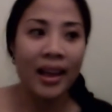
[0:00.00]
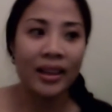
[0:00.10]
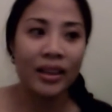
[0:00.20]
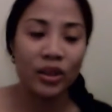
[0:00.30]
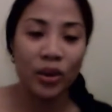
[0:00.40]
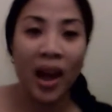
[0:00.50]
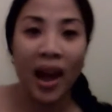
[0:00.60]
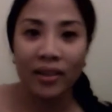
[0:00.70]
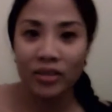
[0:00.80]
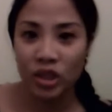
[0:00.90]
you
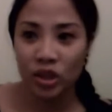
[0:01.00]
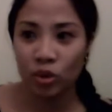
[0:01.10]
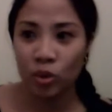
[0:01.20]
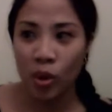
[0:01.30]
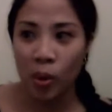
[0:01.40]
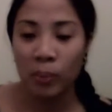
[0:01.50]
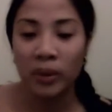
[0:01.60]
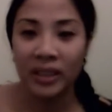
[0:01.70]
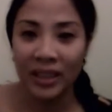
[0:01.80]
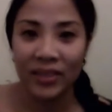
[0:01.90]
have to
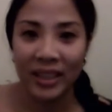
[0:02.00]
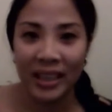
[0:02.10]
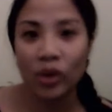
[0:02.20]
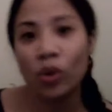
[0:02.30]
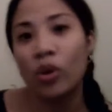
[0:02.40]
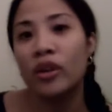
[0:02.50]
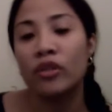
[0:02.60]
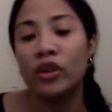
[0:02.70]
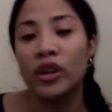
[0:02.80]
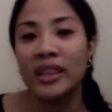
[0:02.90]
believe it in order
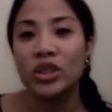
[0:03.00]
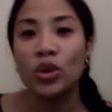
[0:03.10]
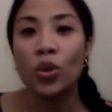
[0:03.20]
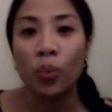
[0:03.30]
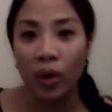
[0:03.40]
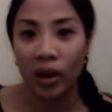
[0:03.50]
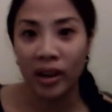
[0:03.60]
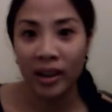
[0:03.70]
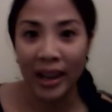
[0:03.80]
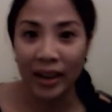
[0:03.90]
for it to work,
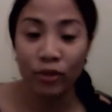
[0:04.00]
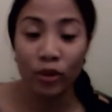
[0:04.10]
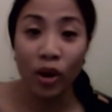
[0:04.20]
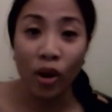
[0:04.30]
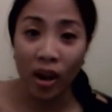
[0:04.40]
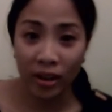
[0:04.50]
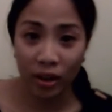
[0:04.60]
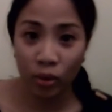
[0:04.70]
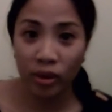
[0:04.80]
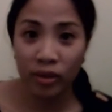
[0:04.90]
and in
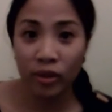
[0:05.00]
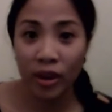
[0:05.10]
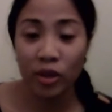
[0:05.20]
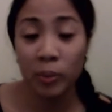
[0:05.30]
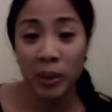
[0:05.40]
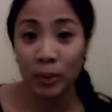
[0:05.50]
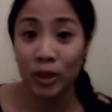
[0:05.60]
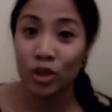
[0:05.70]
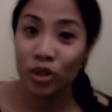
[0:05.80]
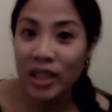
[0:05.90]
order for other people
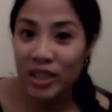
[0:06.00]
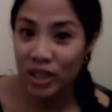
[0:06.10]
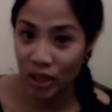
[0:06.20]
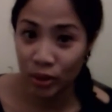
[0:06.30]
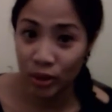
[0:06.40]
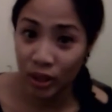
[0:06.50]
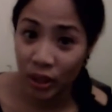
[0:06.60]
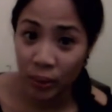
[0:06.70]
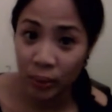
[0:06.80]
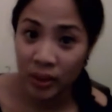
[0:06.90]
to trust you
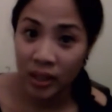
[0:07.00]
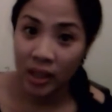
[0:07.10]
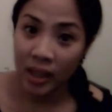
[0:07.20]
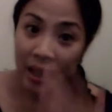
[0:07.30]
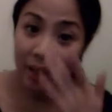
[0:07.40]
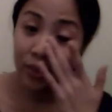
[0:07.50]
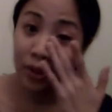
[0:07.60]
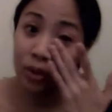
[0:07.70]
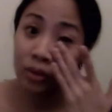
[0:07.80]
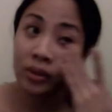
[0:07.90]
too. If
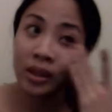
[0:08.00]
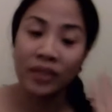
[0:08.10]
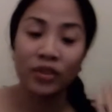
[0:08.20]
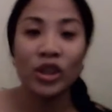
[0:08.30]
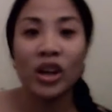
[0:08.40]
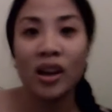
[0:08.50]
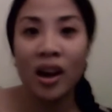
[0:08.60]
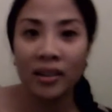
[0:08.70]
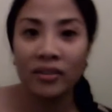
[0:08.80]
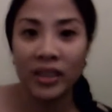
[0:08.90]
you're not
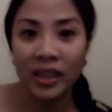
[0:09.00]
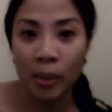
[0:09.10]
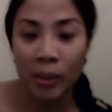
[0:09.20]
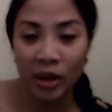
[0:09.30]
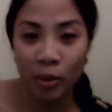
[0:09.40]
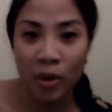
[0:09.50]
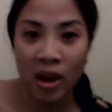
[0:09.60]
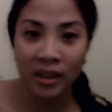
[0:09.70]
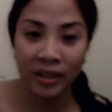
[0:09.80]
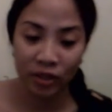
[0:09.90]
confident about your
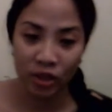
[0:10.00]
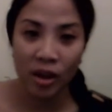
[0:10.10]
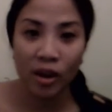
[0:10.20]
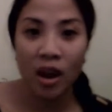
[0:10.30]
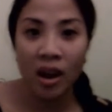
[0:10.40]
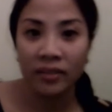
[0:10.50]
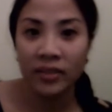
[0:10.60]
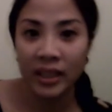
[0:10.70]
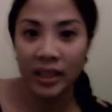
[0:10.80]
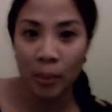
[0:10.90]
product, if you're not
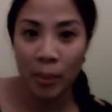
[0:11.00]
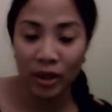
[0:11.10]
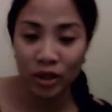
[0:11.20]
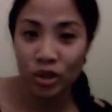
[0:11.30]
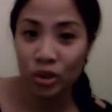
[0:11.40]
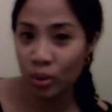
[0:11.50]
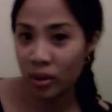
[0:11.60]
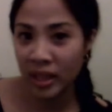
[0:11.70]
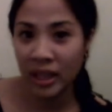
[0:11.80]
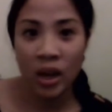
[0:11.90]
confident about your
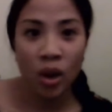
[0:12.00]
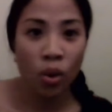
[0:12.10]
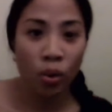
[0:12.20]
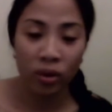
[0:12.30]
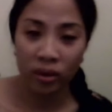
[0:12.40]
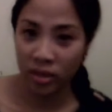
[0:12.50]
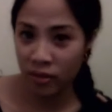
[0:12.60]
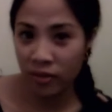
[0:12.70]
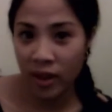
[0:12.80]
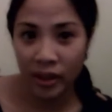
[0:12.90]
story or
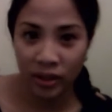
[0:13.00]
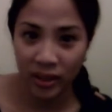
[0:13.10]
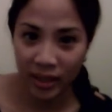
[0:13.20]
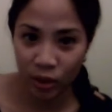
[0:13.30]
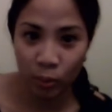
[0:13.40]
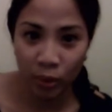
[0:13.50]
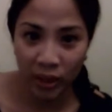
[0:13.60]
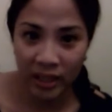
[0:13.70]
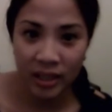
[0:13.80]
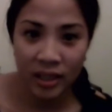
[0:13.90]
the value that you
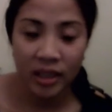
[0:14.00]
bring